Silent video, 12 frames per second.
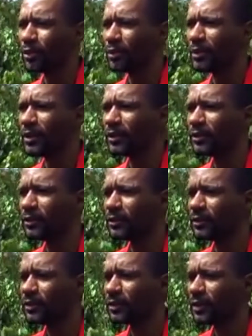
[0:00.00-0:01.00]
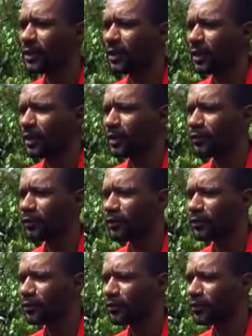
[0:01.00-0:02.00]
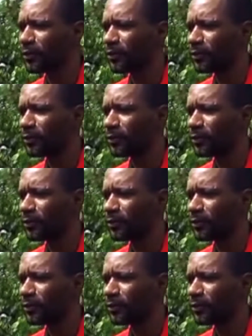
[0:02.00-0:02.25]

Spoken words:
I mean, if